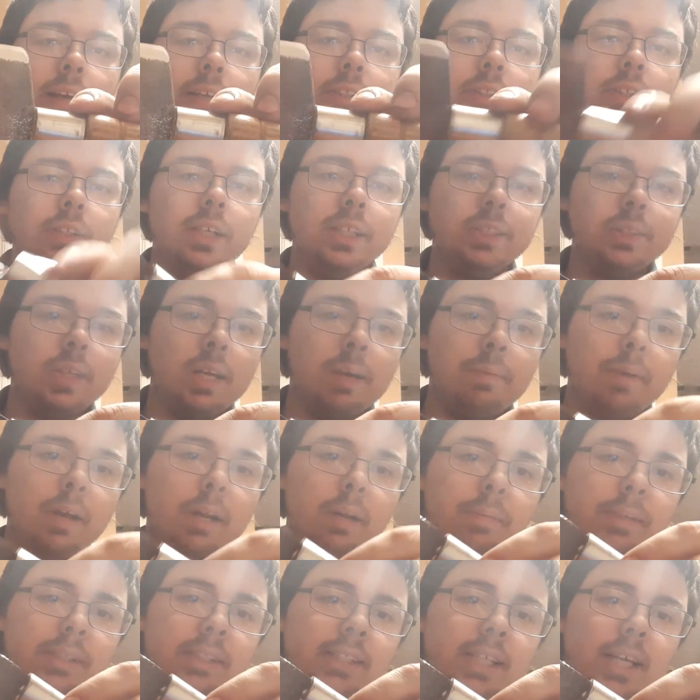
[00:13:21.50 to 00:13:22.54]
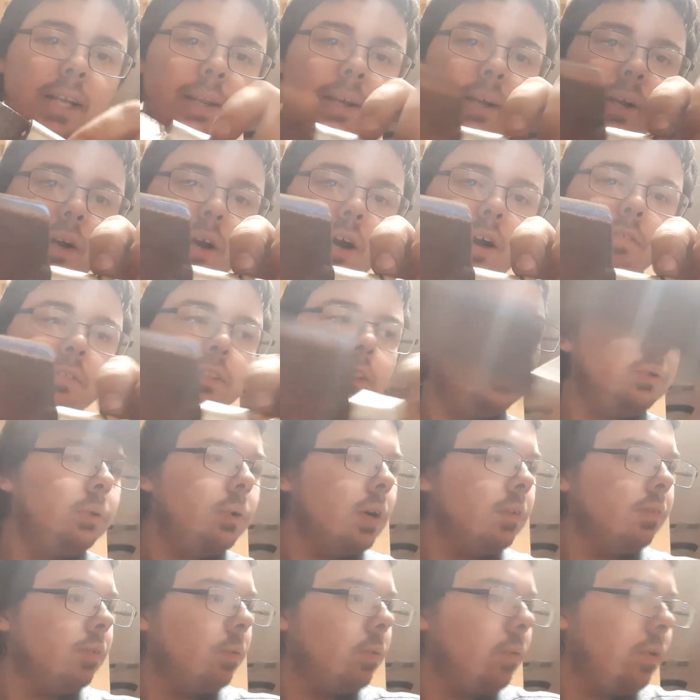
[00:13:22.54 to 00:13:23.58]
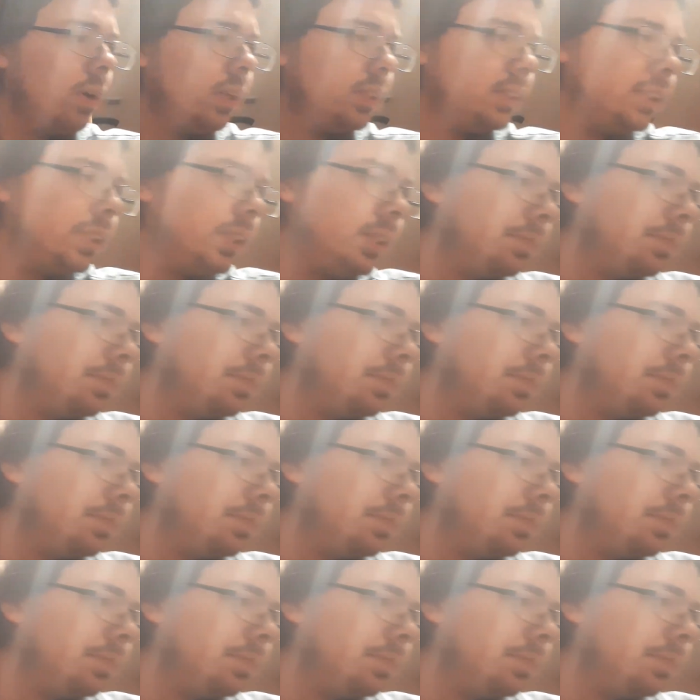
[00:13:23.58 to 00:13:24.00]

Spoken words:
So this one I'm going to be selling off to whoever wants it.